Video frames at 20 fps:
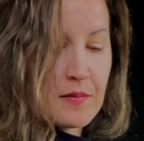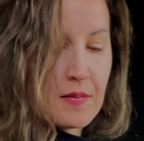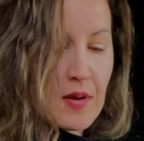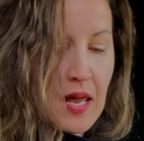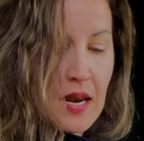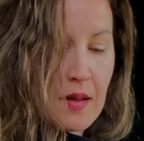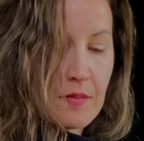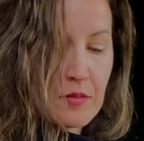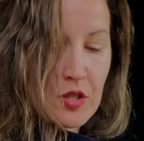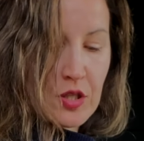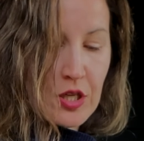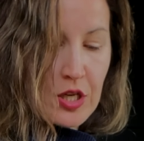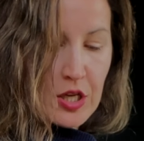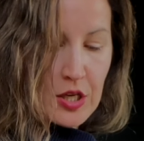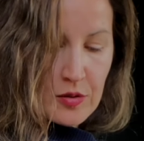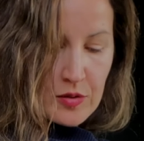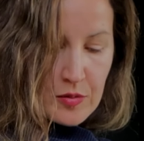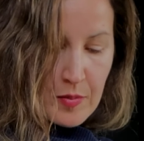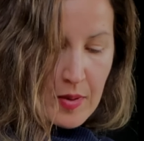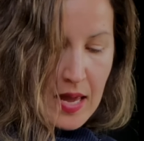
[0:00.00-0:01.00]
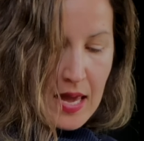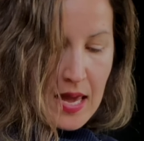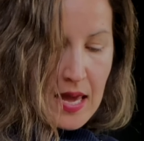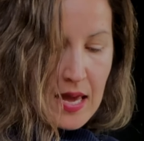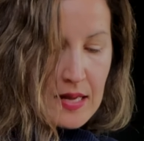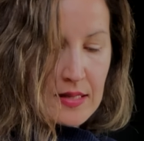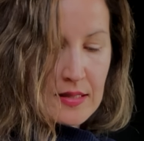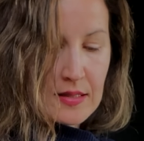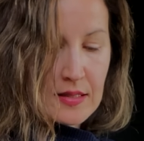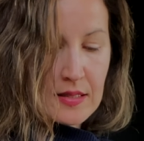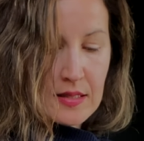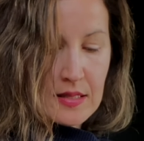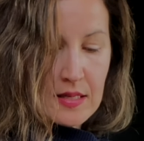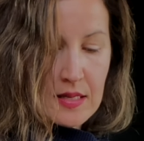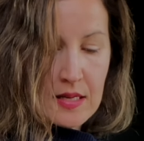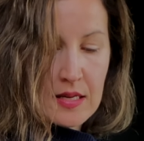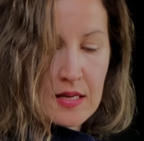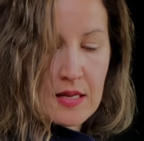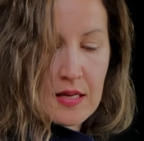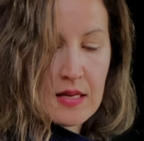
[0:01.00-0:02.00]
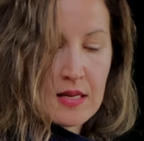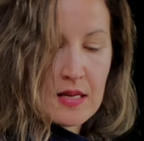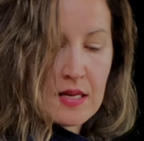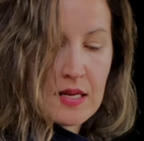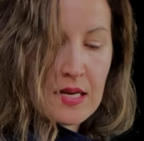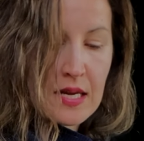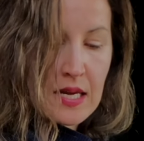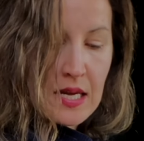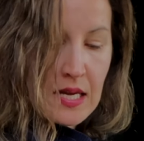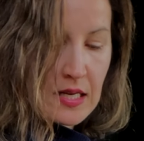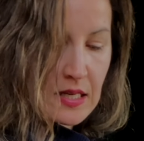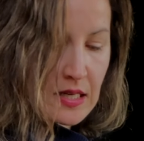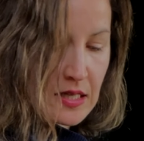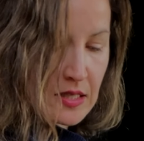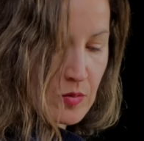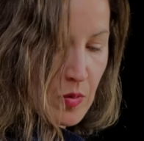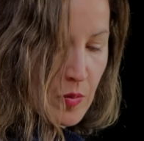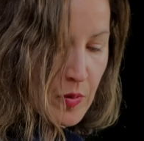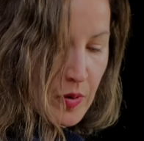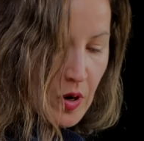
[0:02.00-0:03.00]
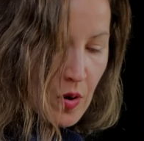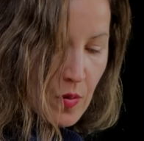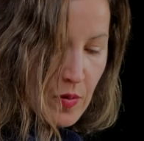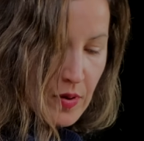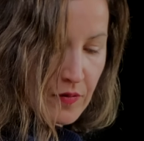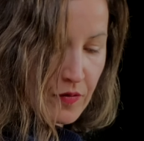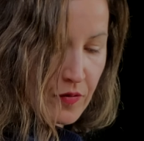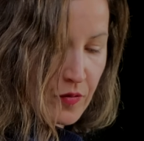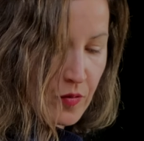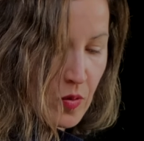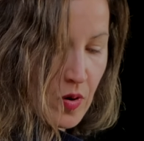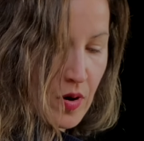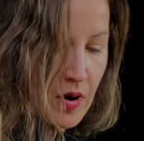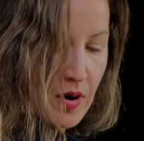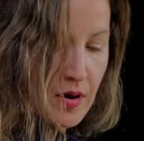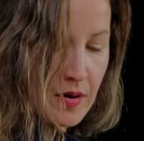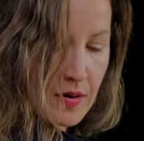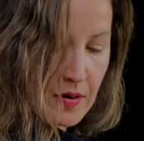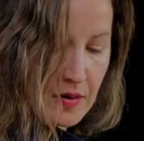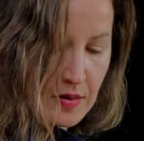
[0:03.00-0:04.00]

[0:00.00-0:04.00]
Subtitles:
And I'm just gonna use my hands because what we're going for